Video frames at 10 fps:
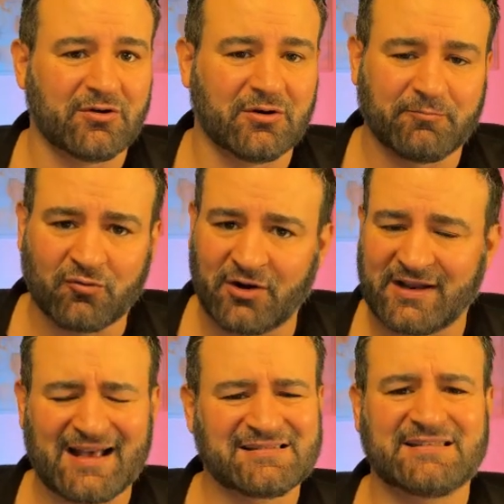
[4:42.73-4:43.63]
or
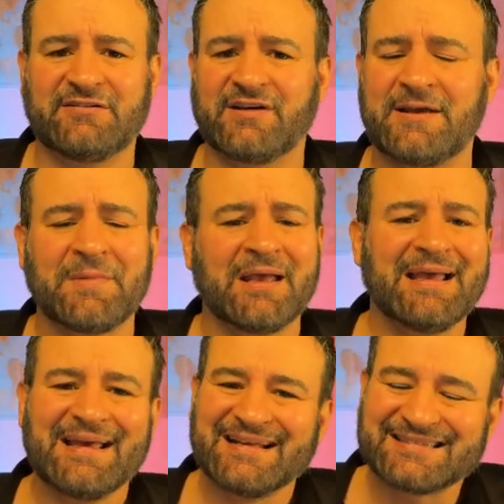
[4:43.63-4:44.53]
broadcast TV,
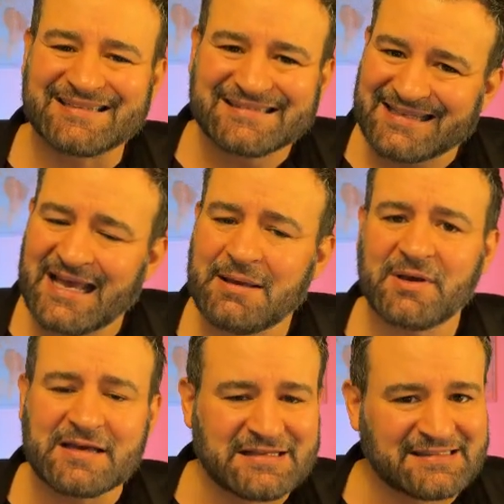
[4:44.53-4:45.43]
it's the same
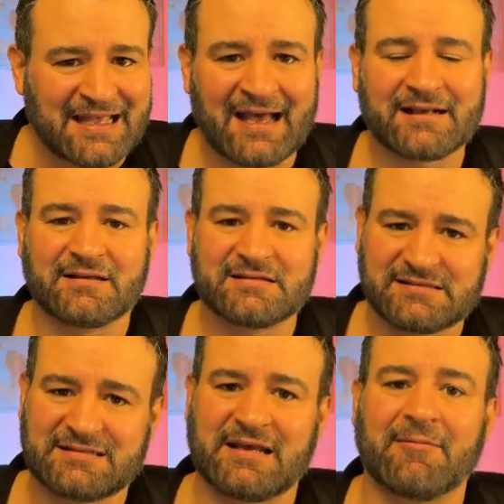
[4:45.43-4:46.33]
exact
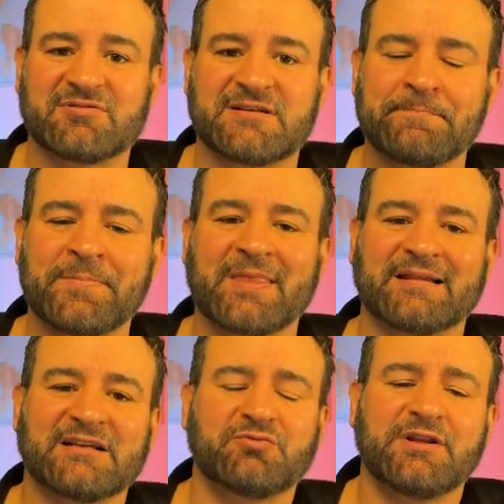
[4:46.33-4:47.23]
steps.
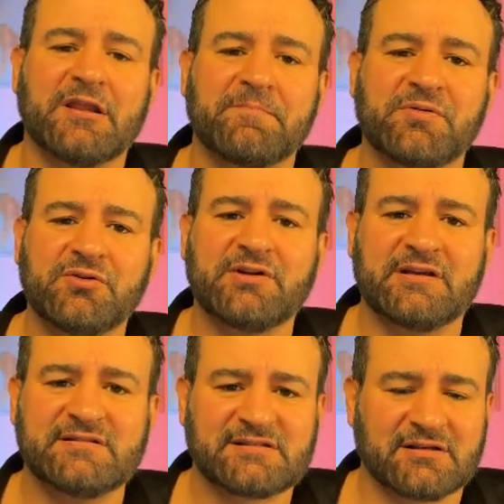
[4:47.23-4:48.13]
That's one of the beauties